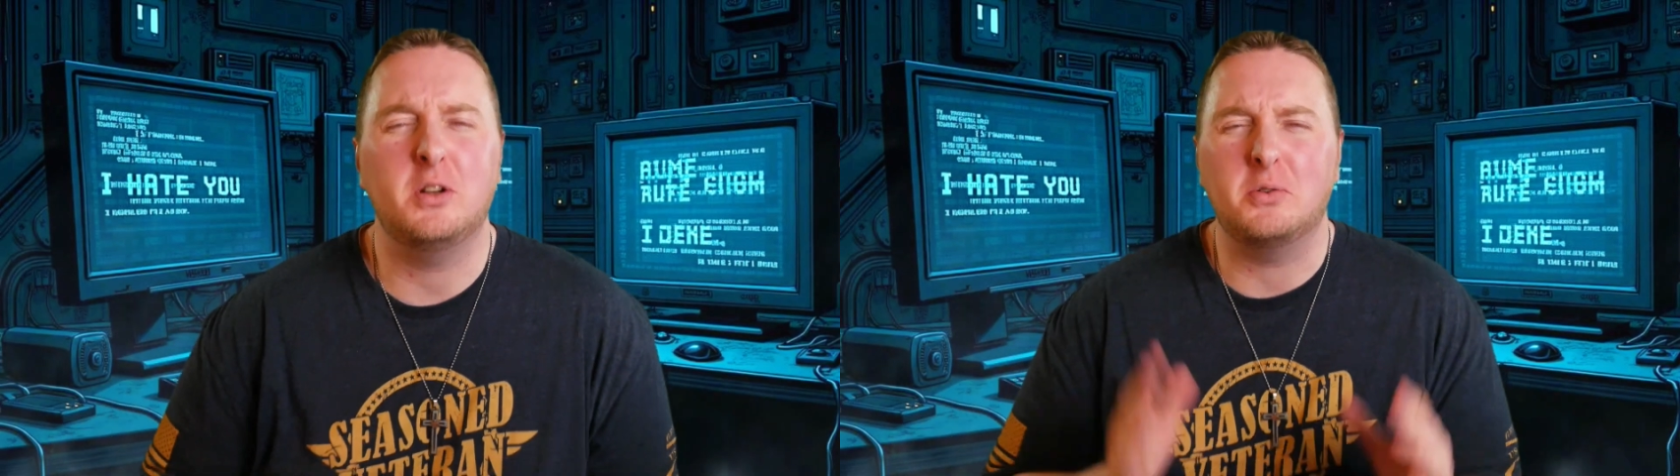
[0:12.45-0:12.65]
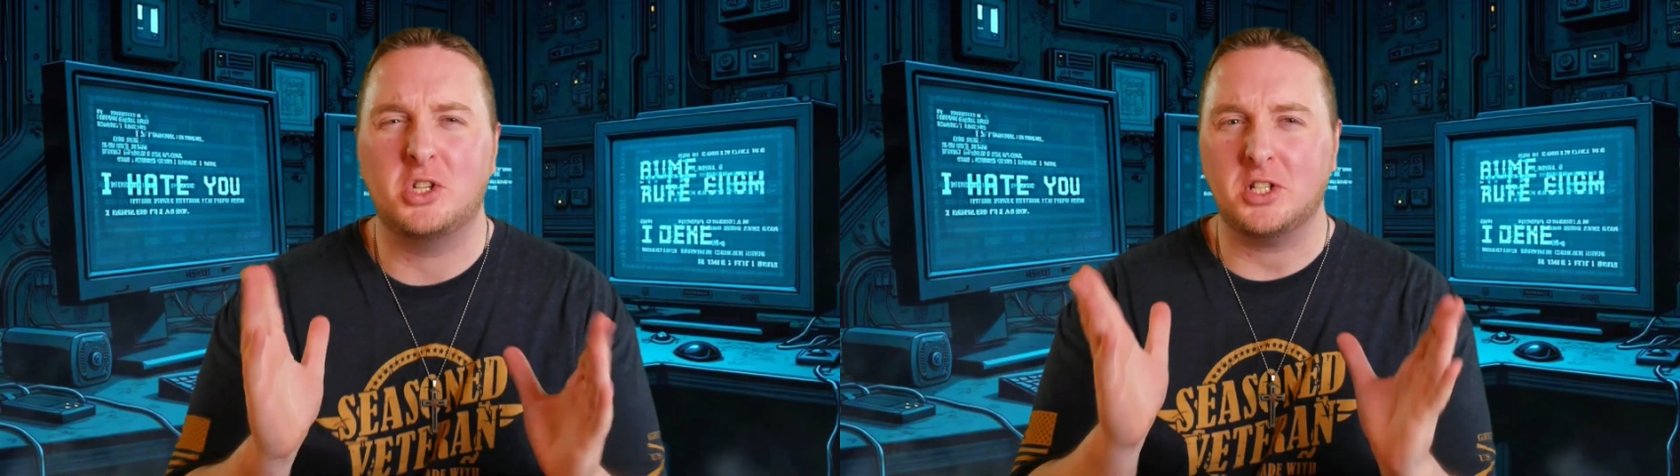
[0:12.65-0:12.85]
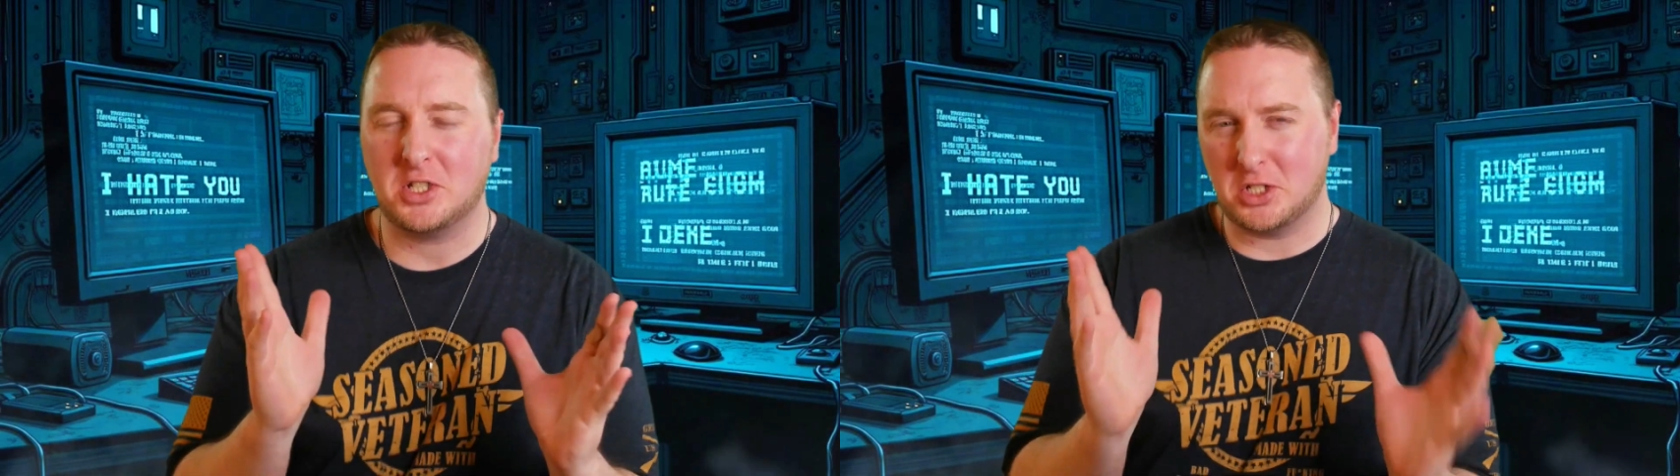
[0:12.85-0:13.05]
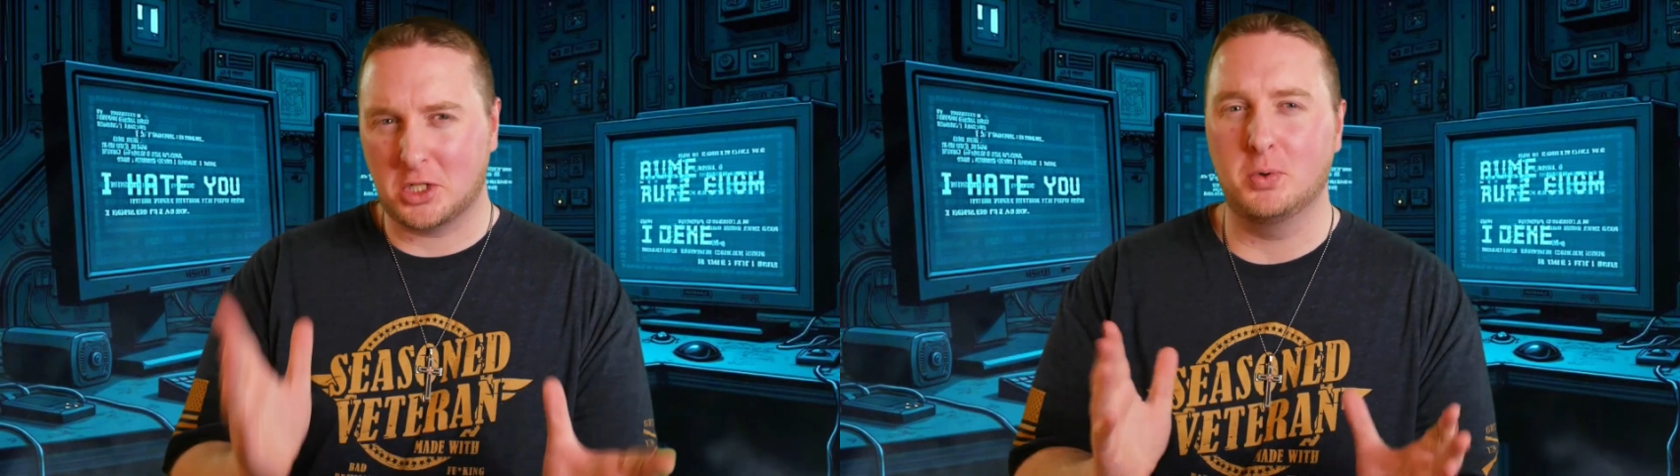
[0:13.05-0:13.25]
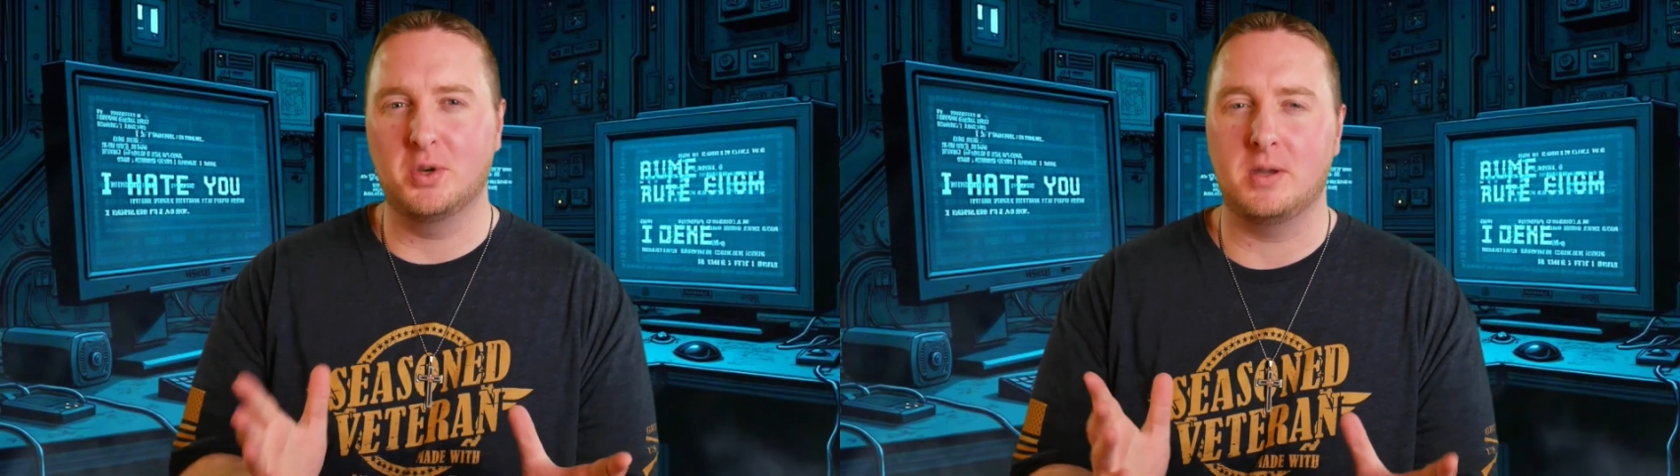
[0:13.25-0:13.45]
you know, just the
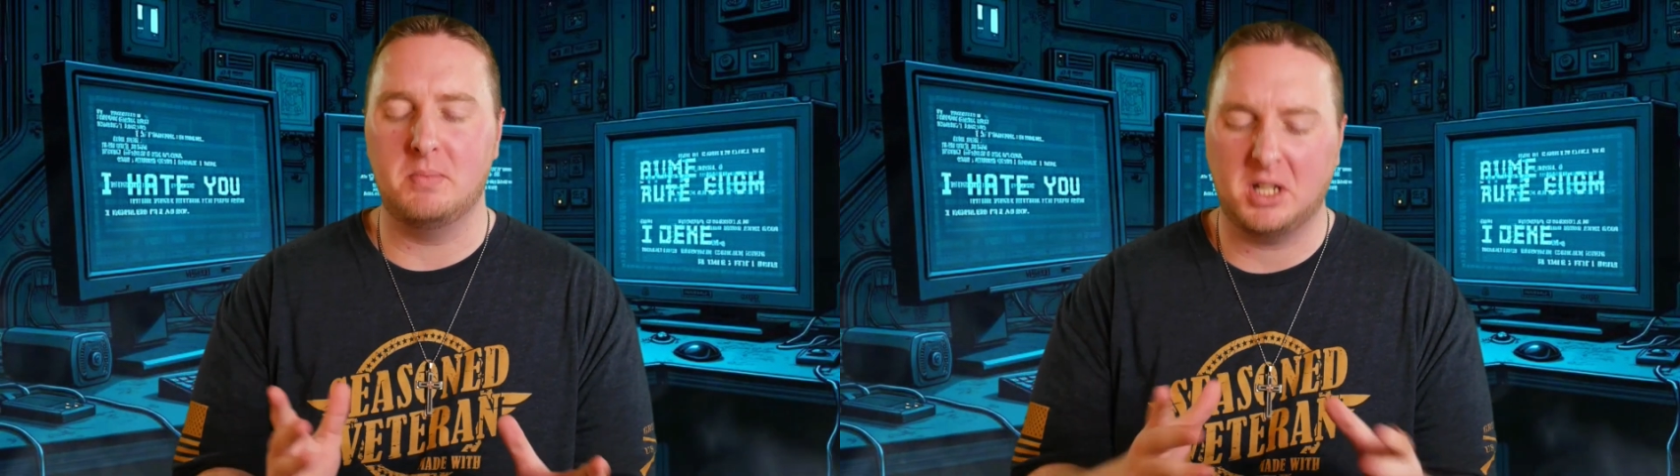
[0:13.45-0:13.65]
two of them.